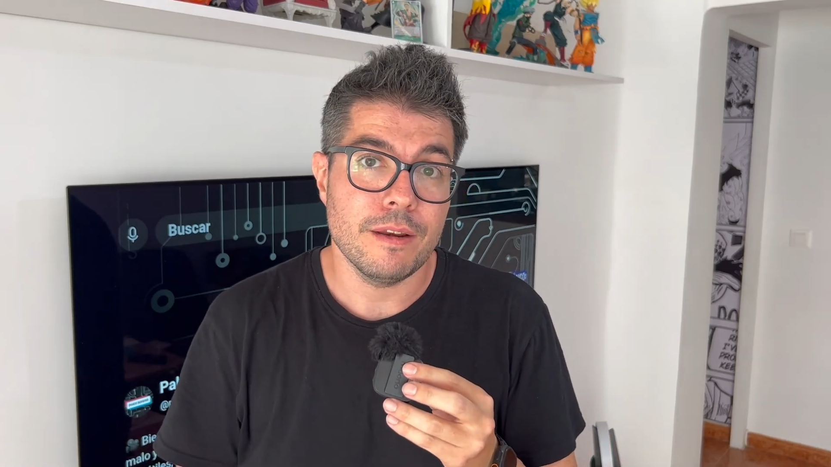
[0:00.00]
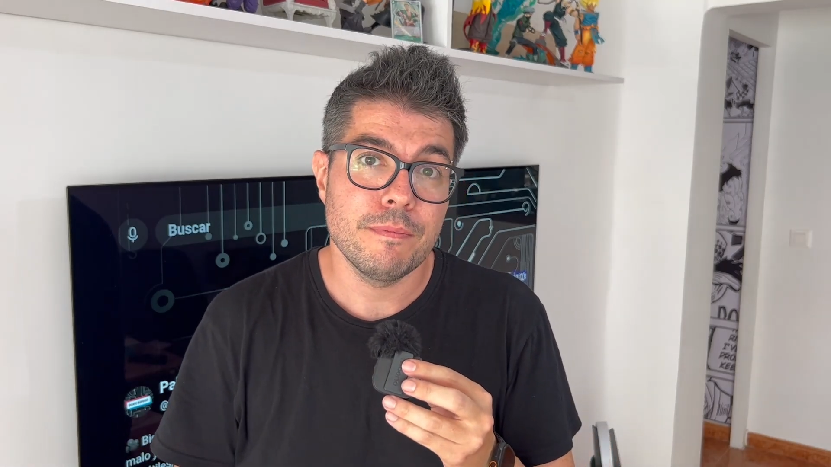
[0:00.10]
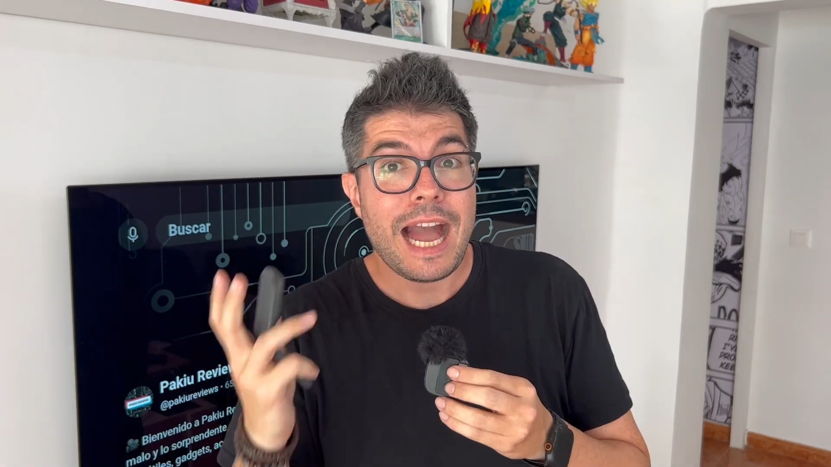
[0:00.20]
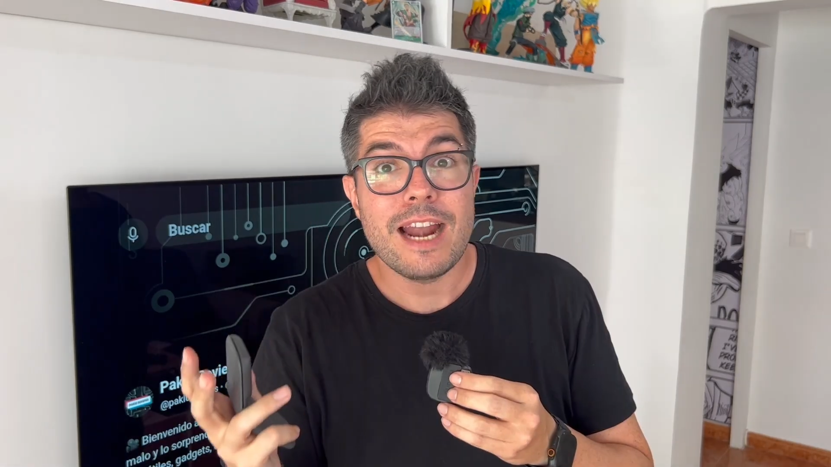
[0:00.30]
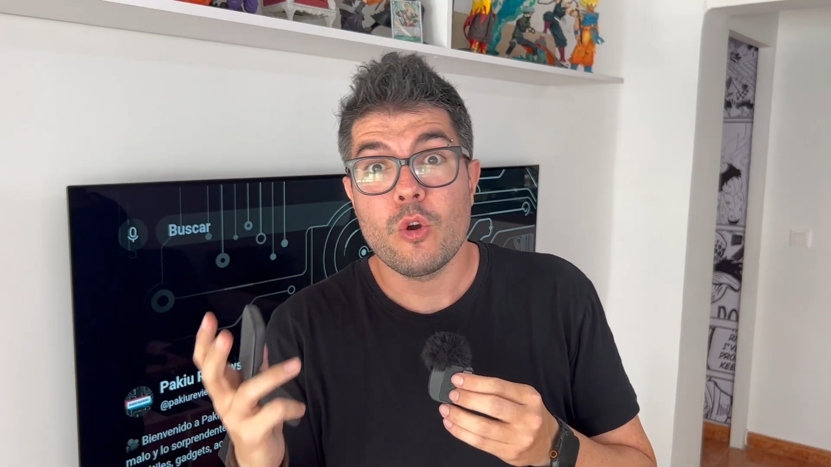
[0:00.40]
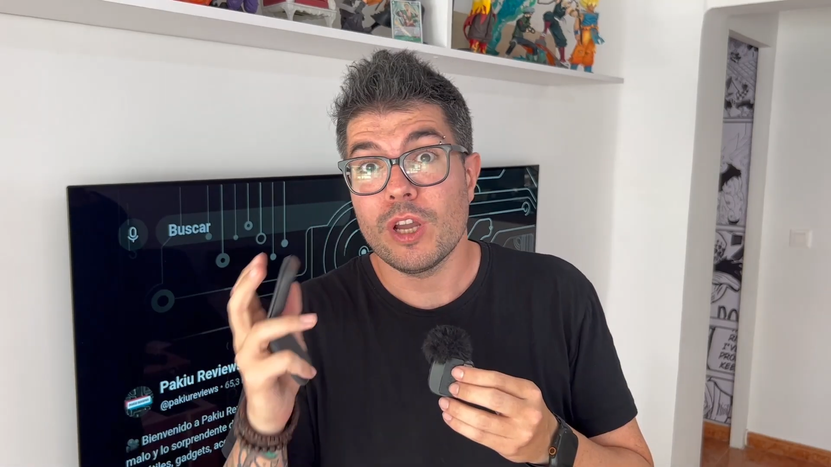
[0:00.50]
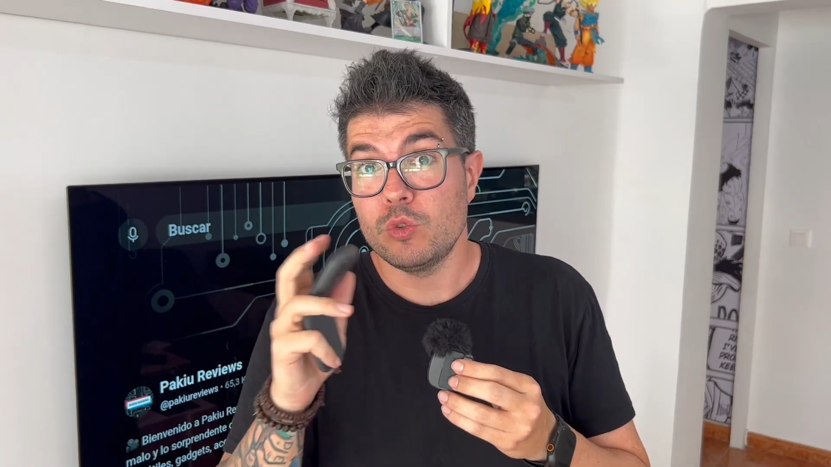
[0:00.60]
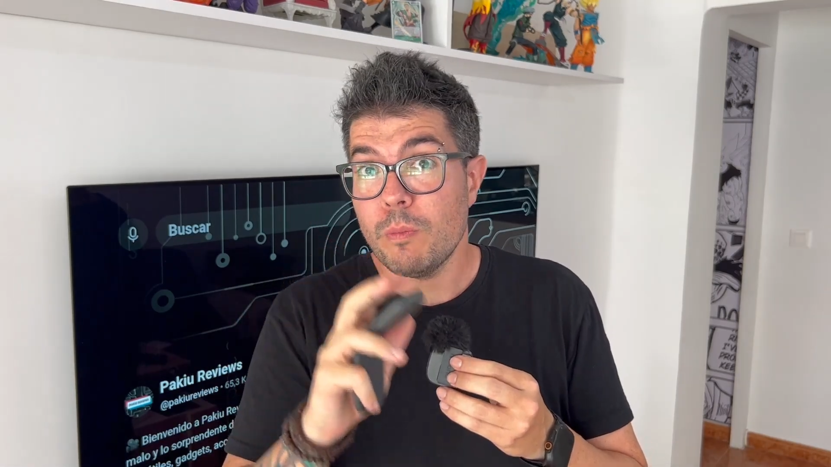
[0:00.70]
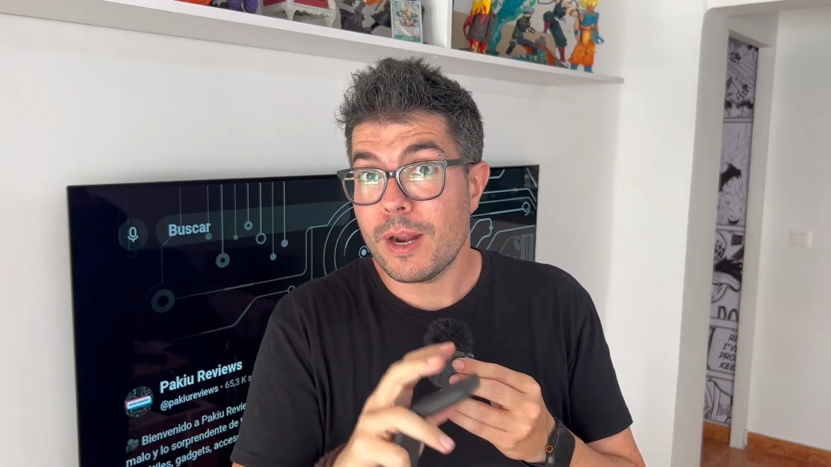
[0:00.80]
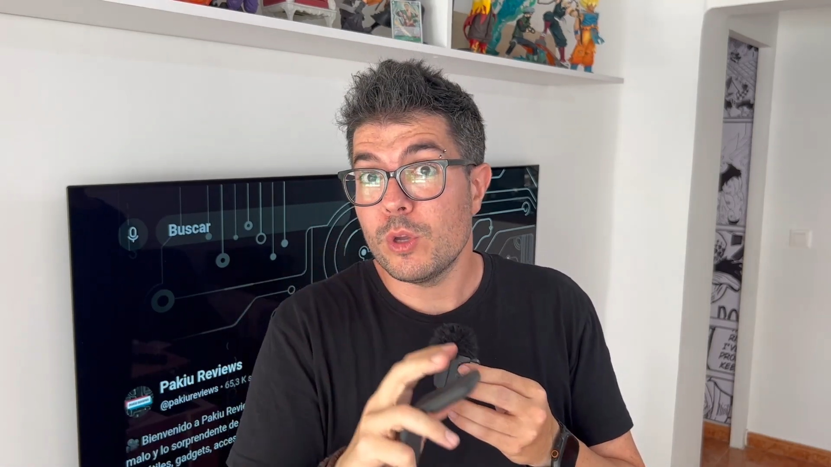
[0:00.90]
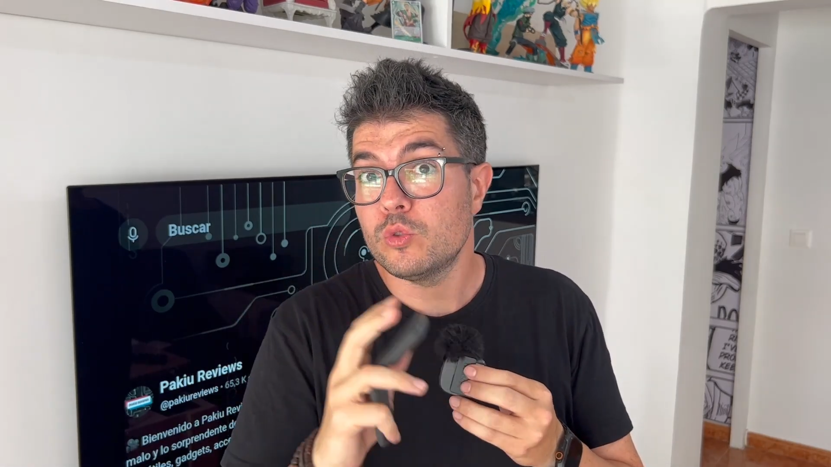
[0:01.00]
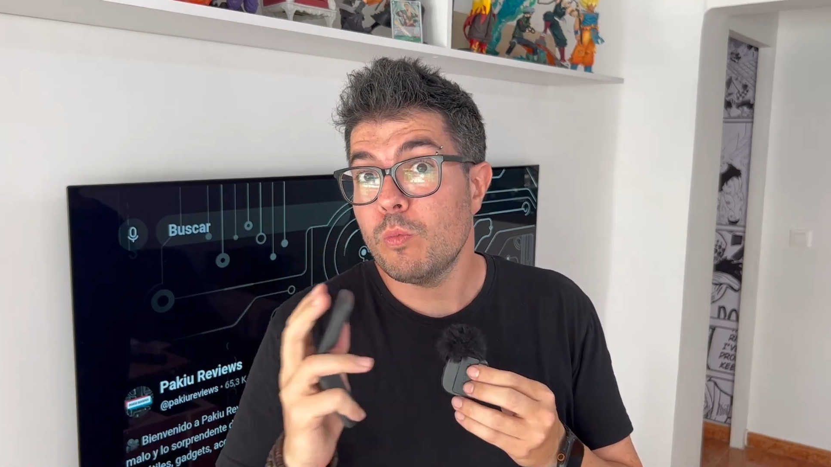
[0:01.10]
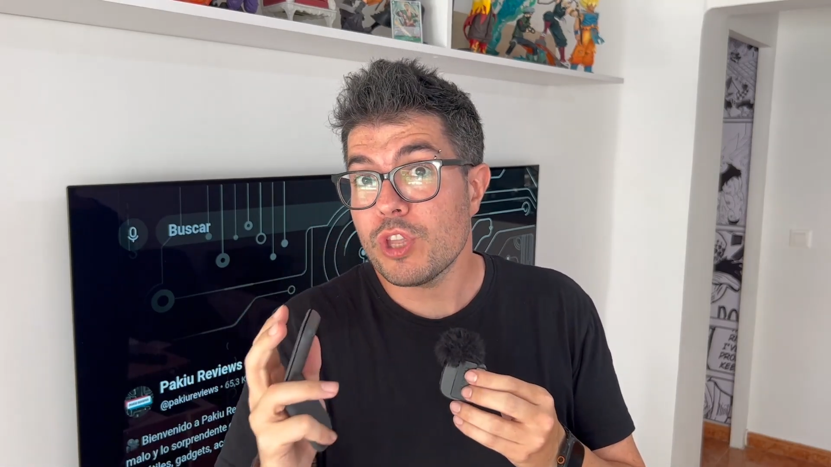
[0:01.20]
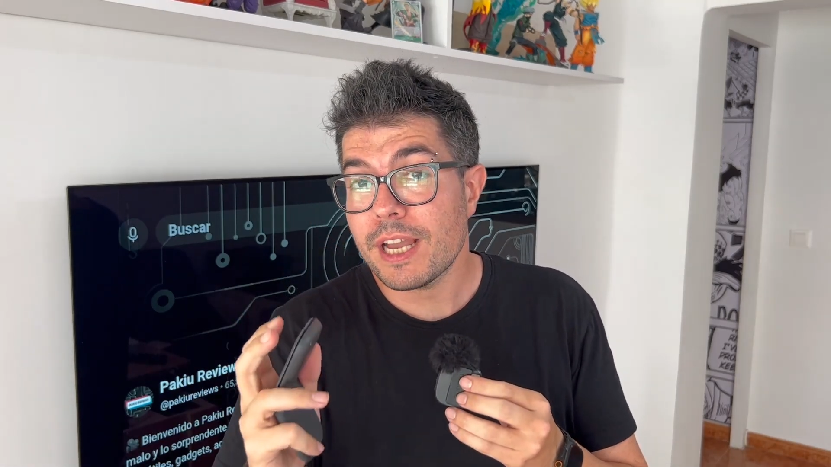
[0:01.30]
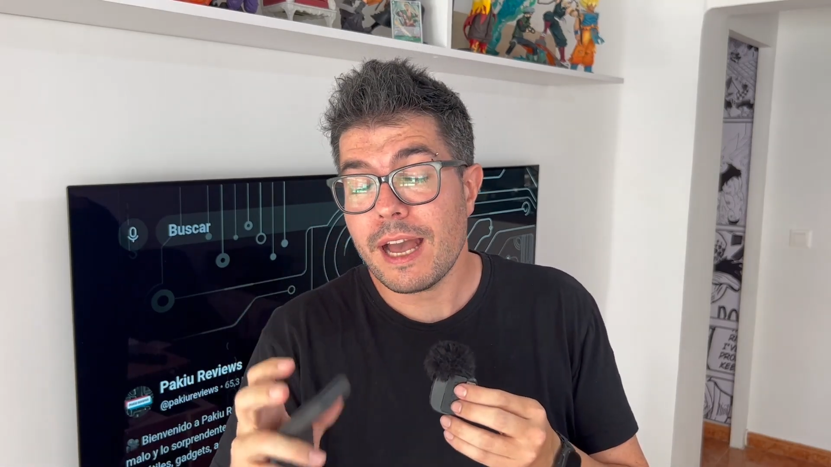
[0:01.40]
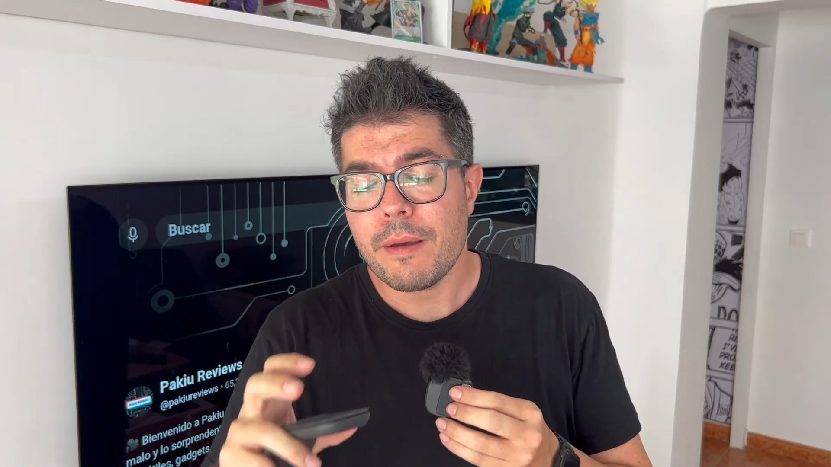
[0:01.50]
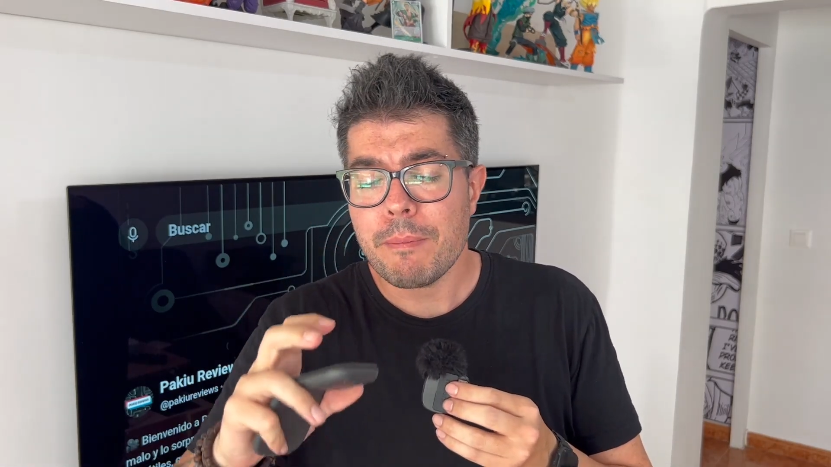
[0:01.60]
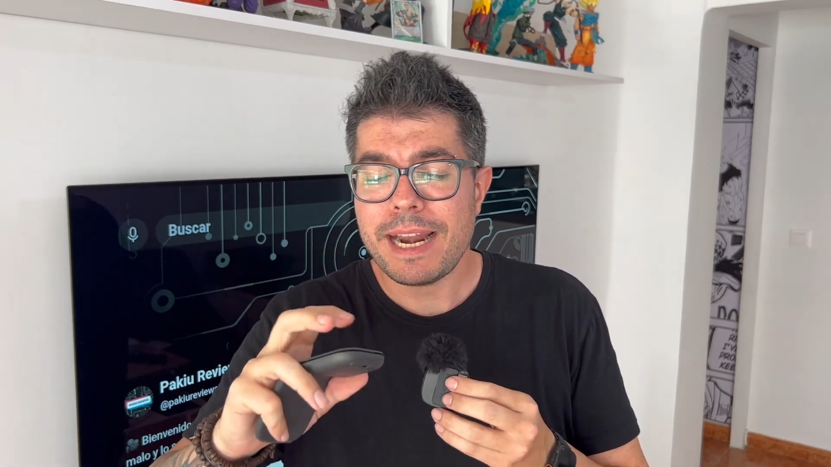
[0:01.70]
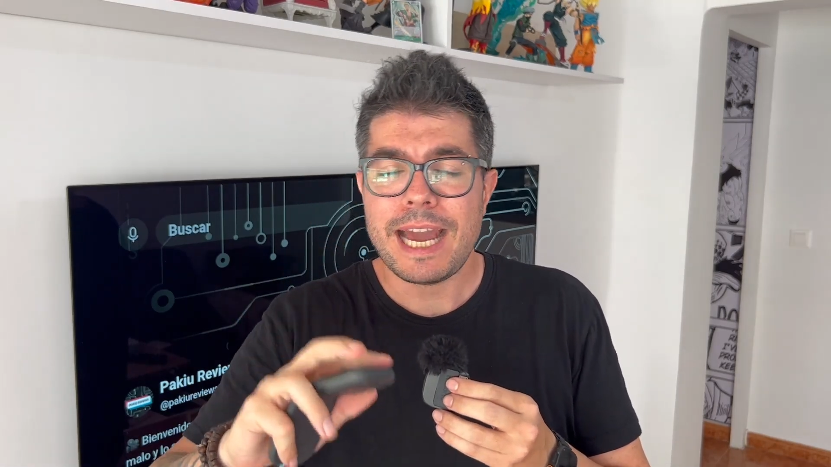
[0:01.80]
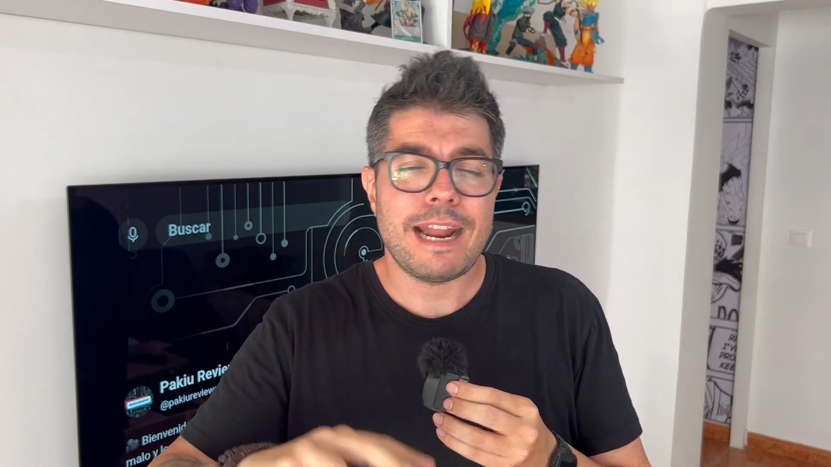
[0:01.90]
which is something your hand and
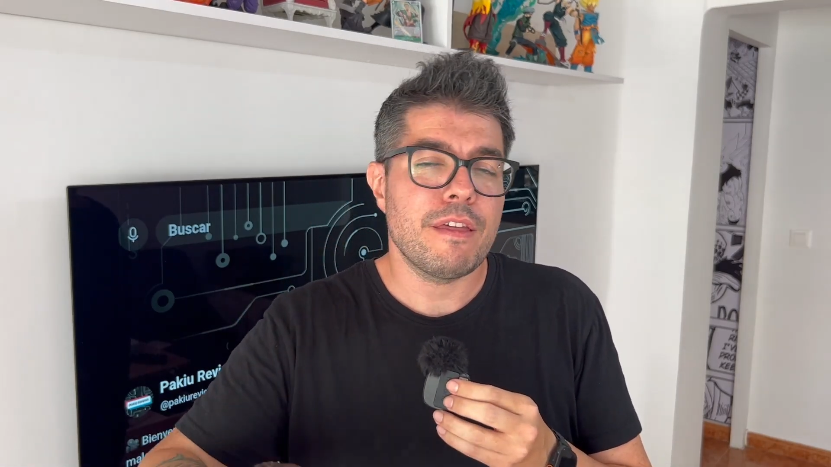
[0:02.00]
wrist will